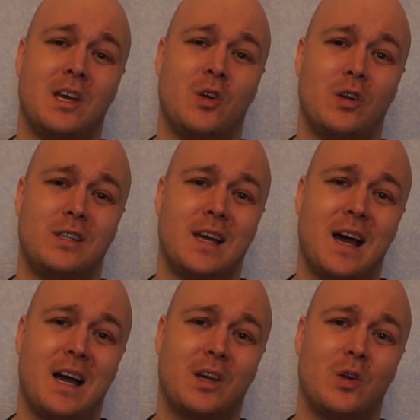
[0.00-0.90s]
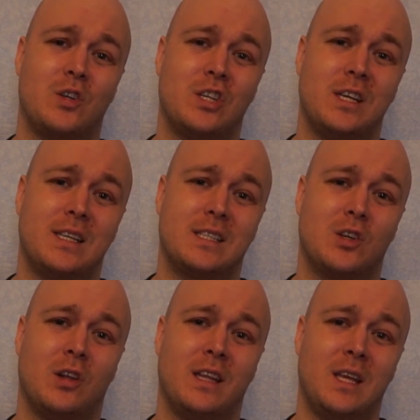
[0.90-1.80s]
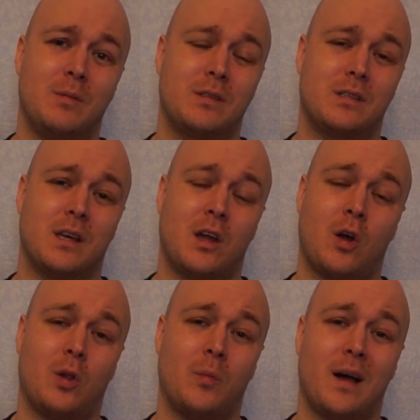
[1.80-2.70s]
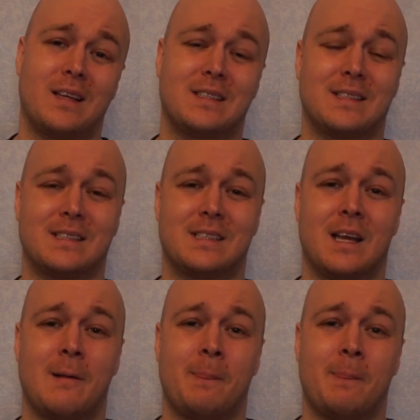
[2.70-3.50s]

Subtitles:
Your tongue, your cheeks, your lips are all muscles,